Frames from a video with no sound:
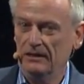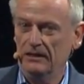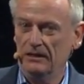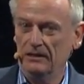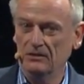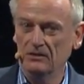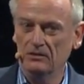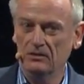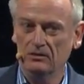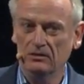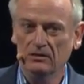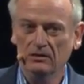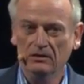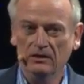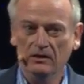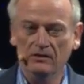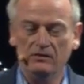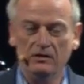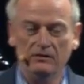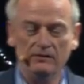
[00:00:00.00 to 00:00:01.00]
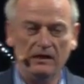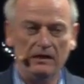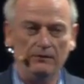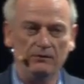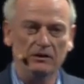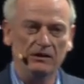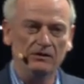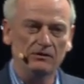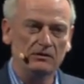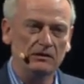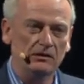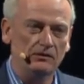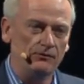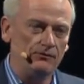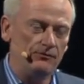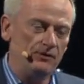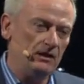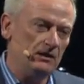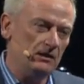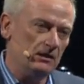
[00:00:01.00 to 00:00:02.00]
And instead of having an internet
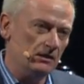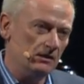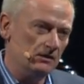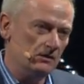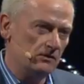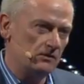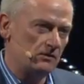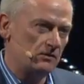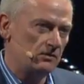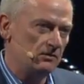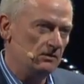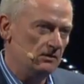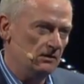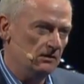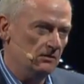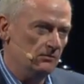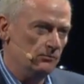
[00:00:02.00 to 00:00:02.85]
of things,